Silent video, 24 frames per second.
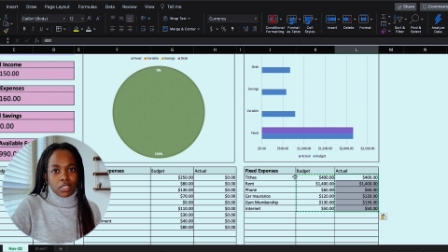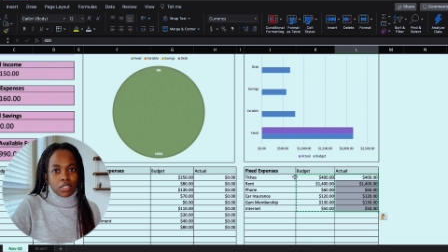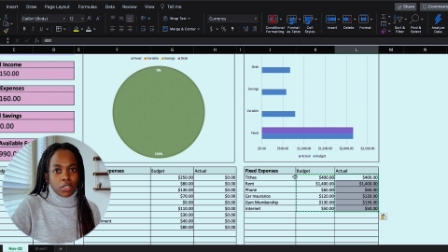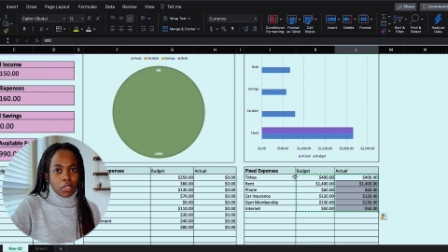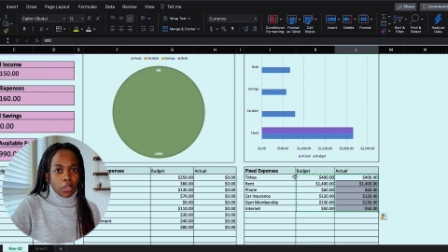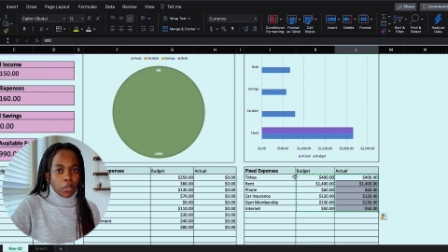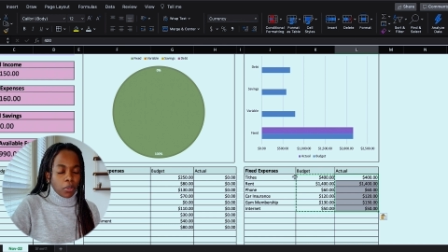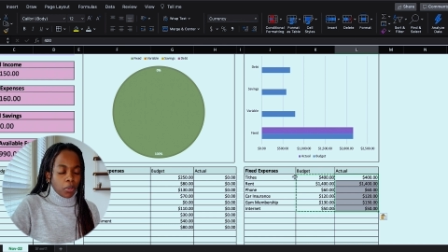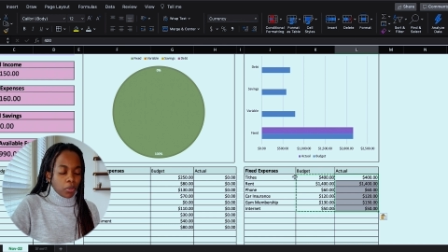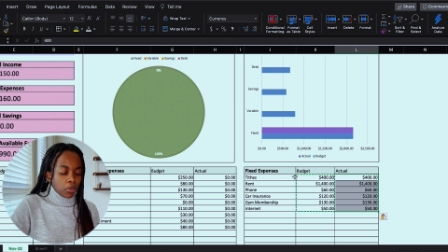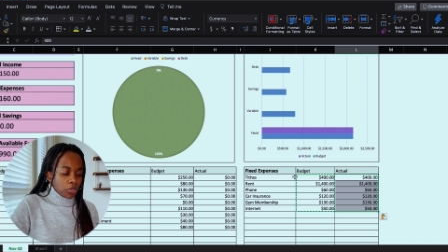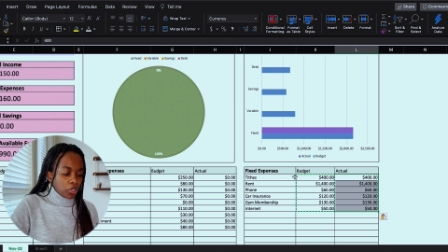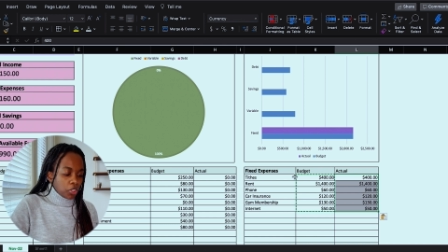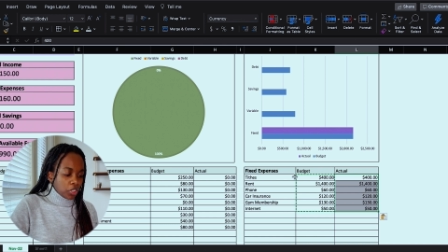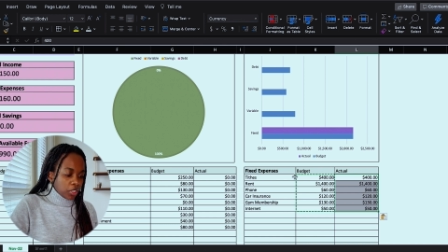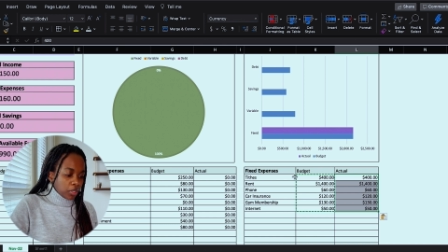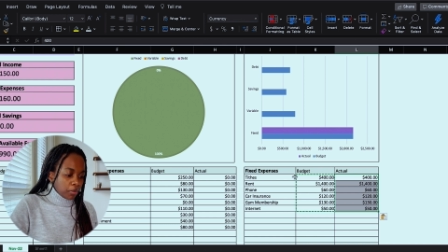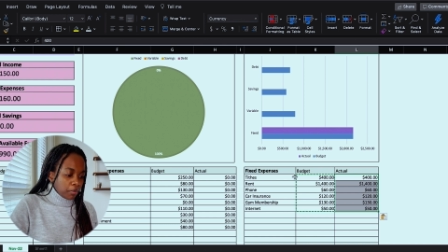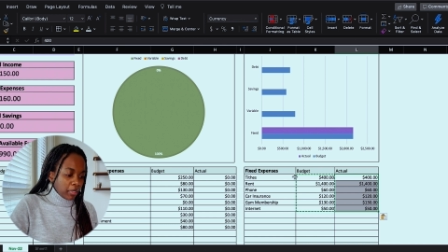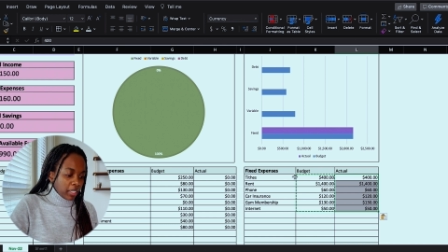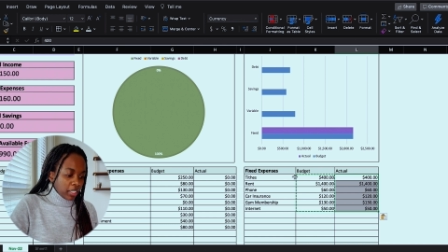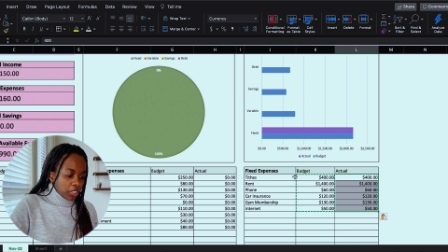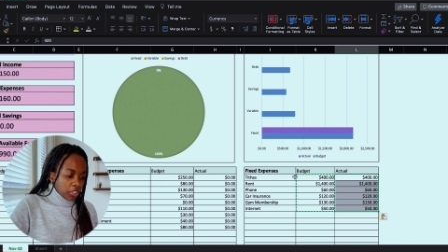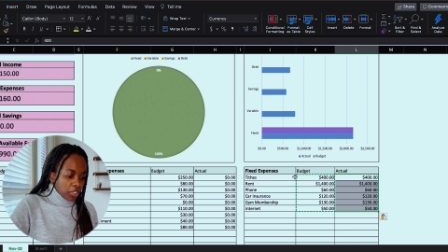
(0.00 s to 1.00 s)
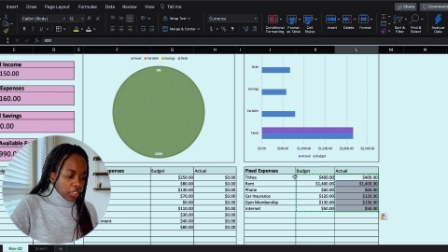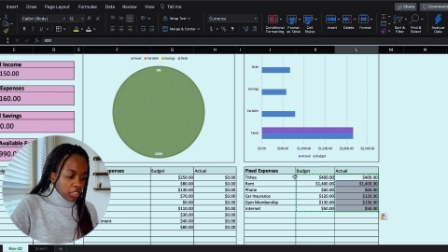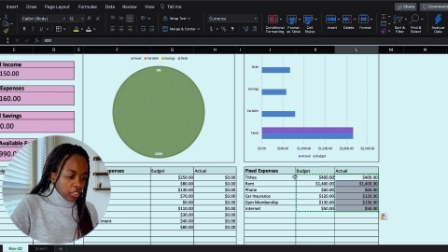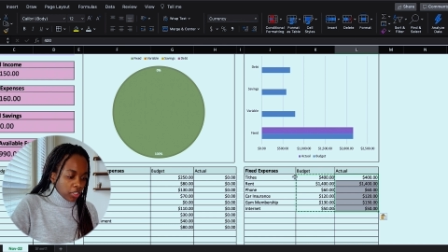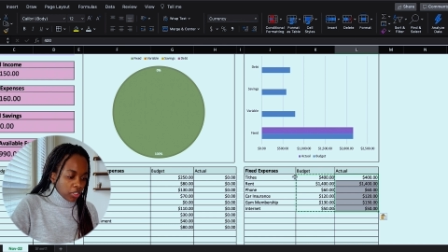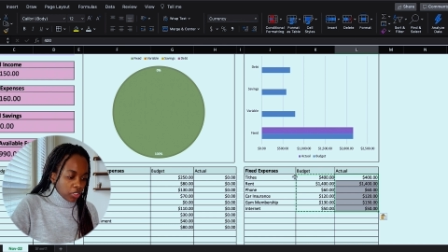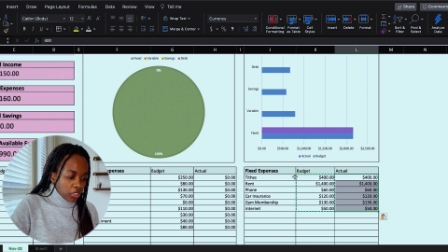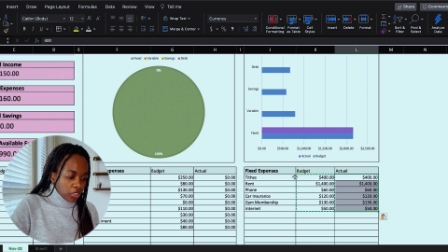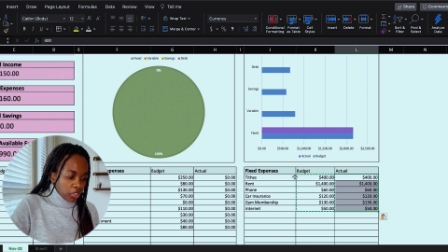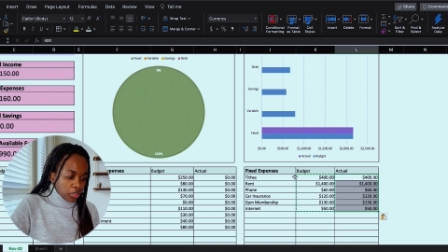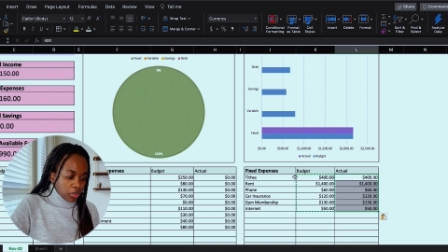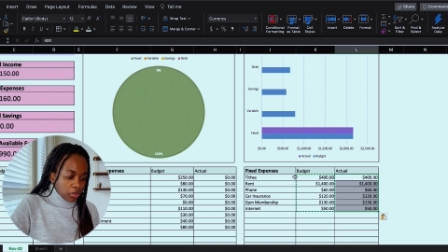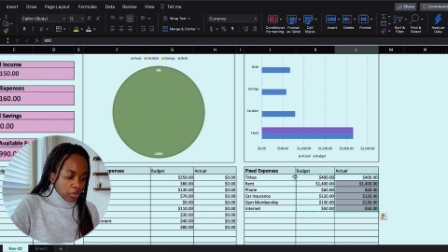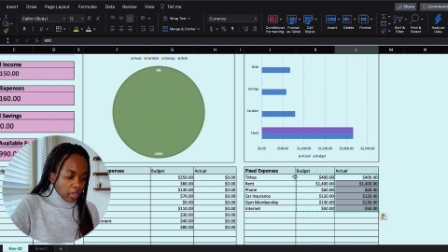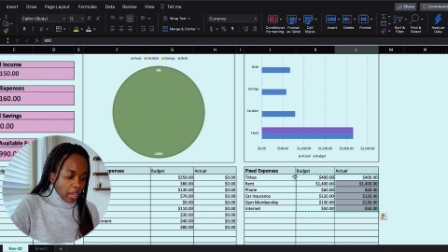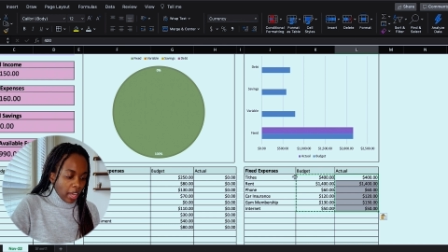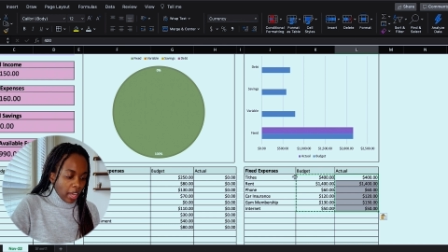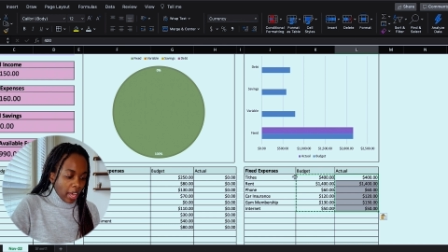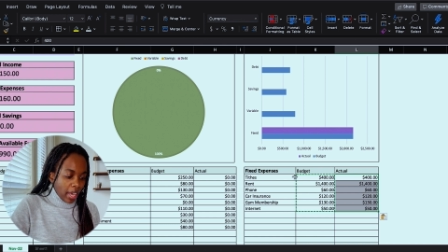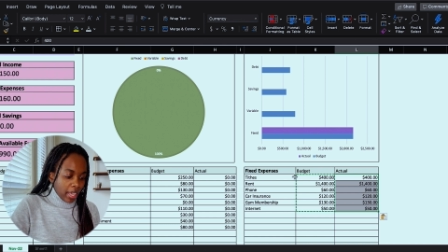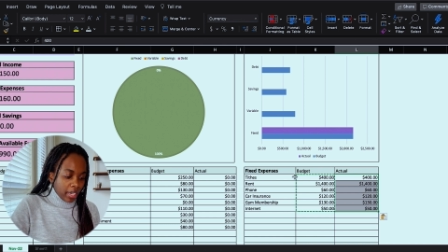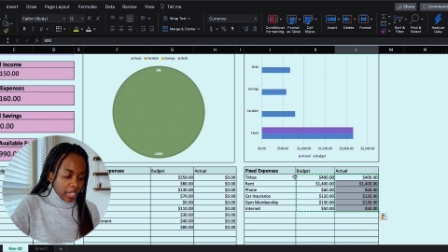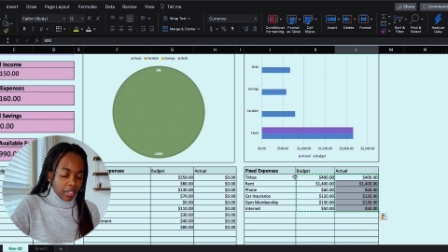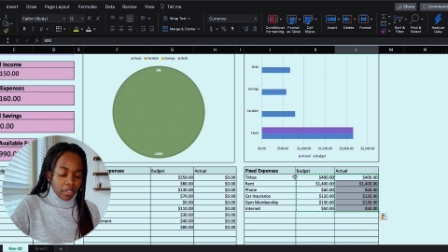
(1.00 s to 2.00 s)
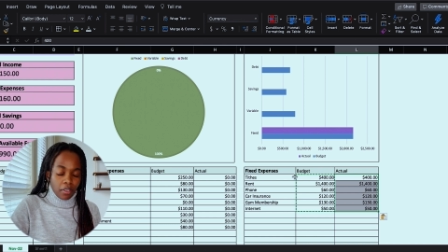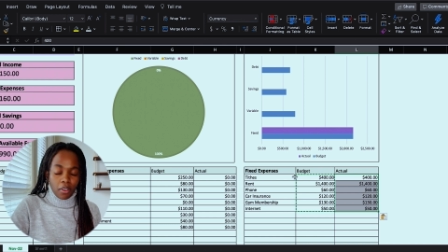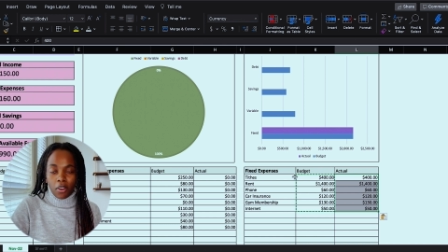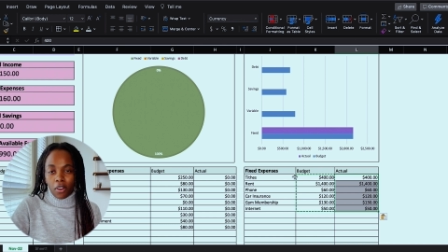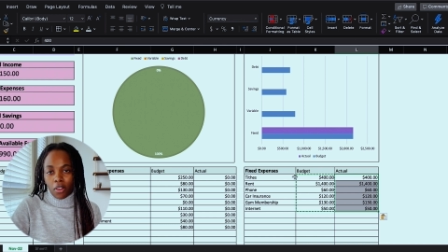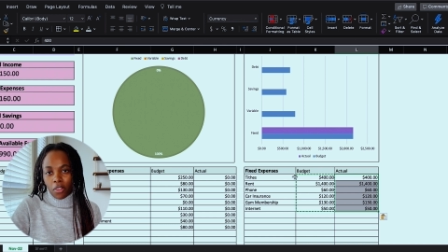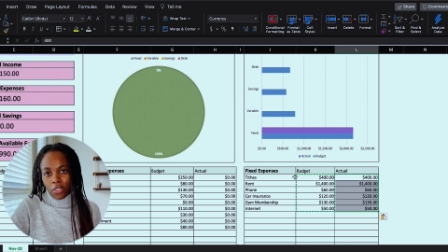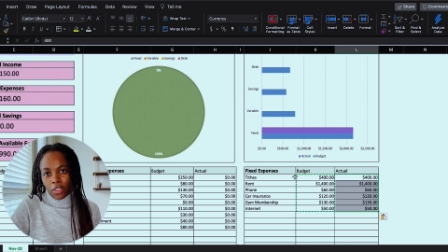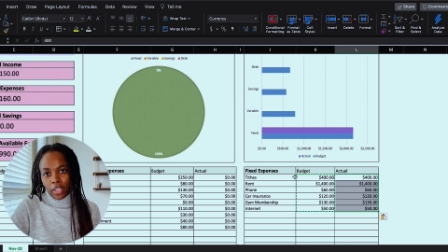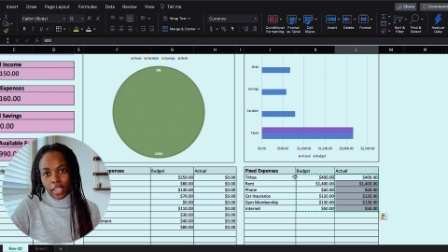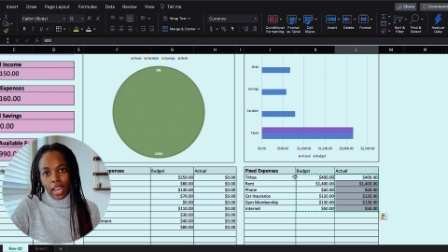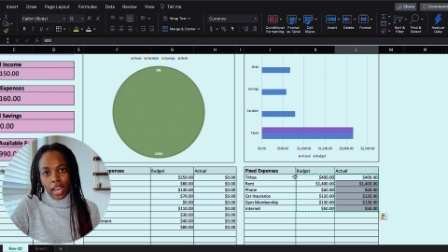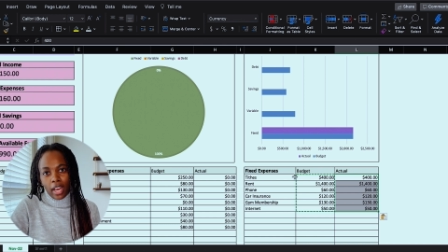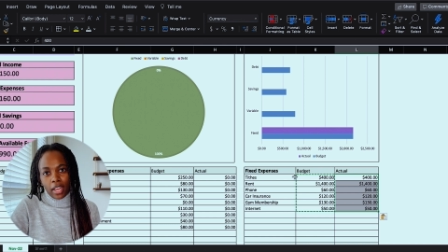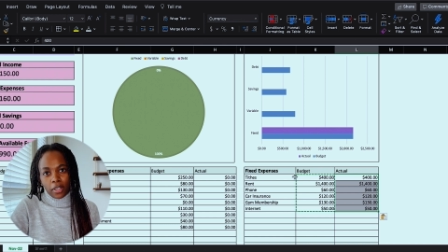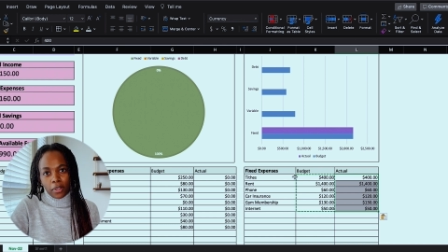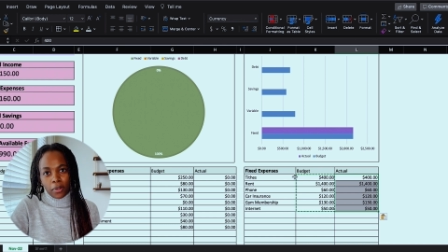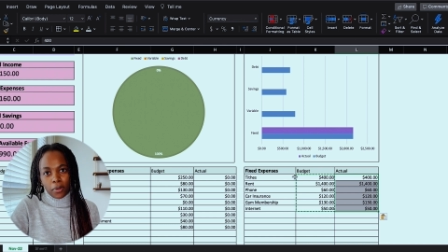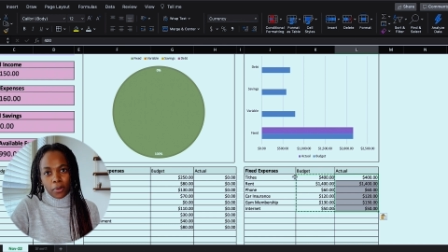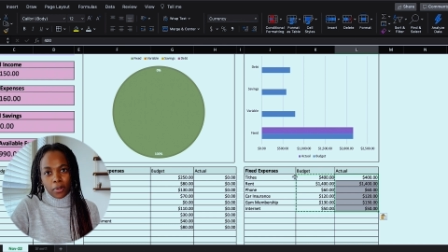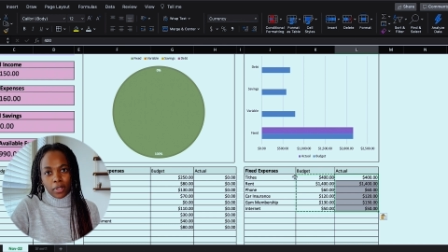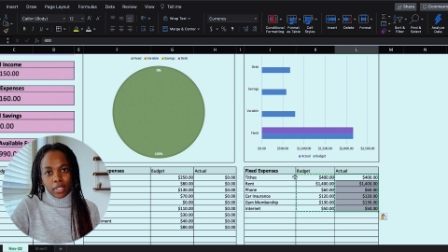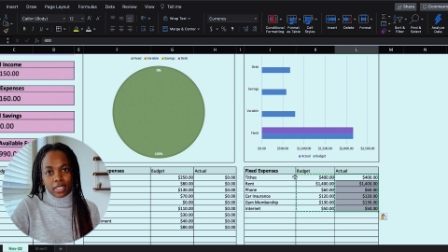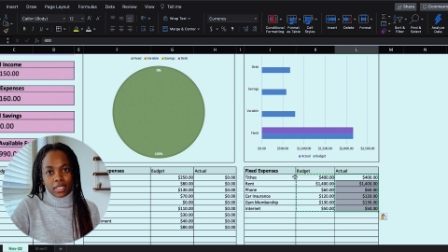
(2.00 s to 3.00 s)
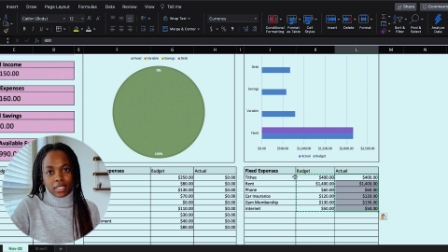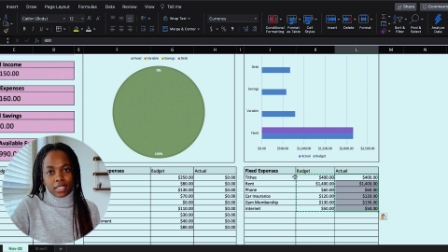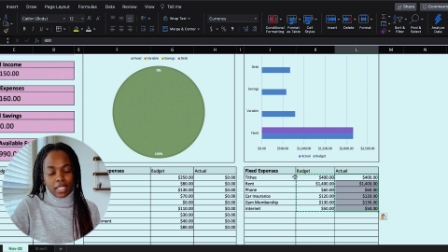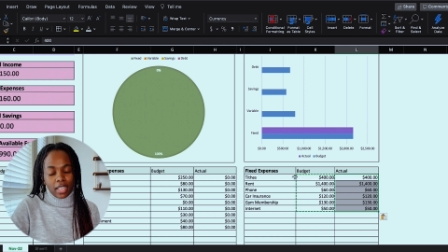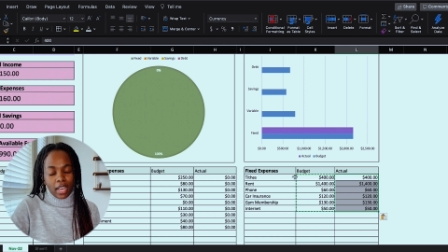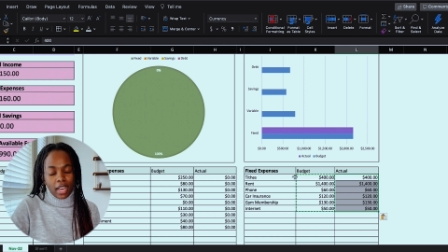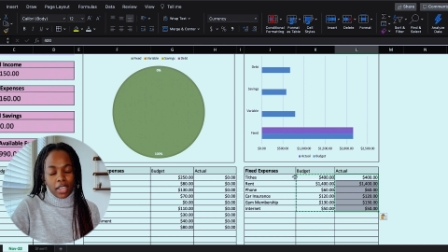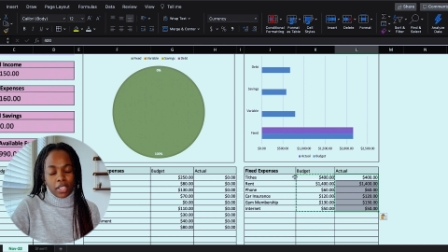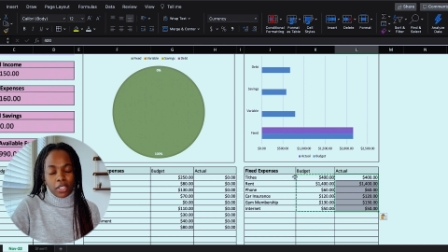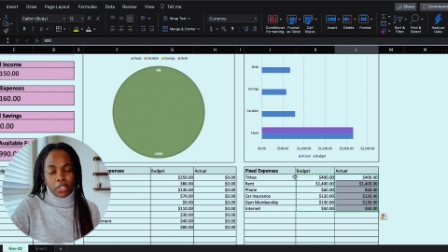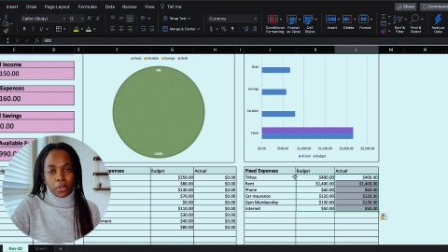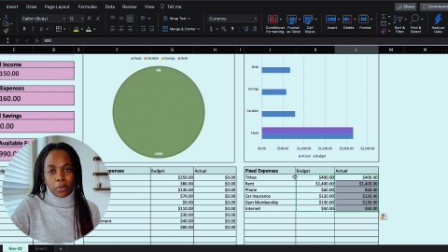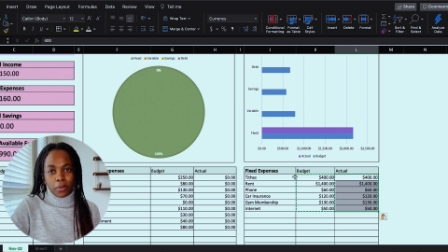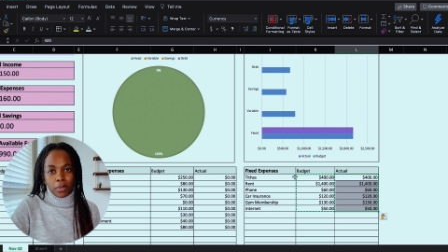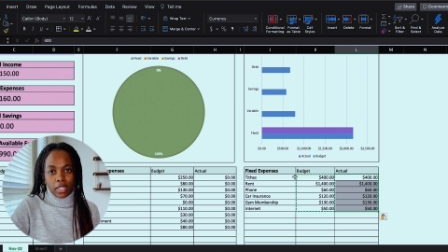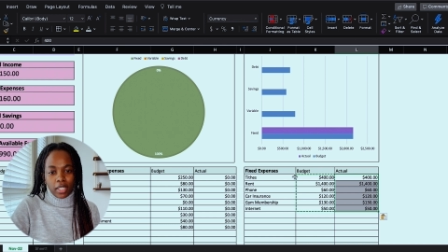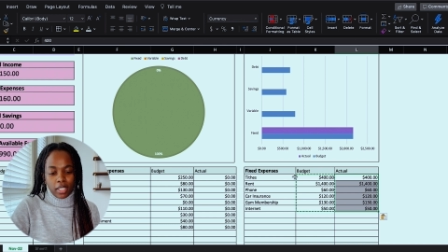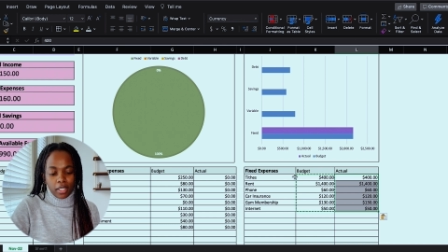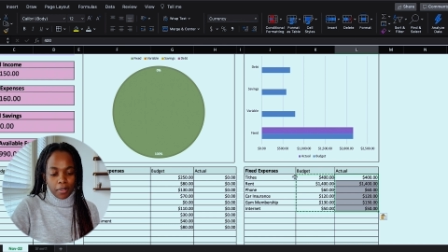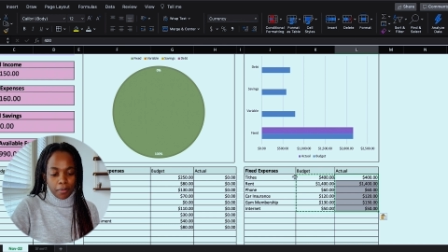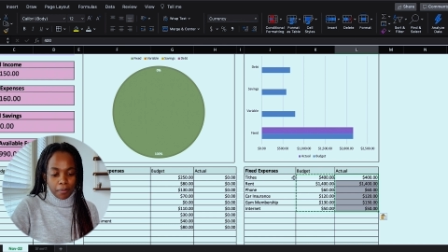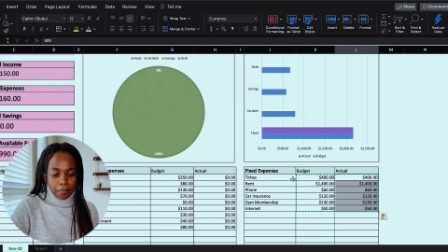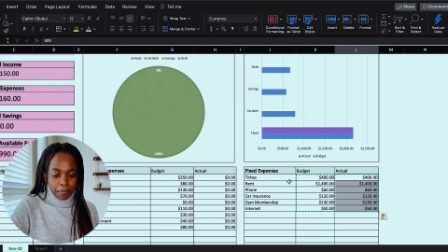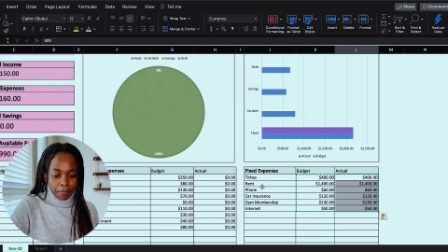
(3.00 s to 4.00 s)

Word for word: So just make sure to add in all the categories that you need.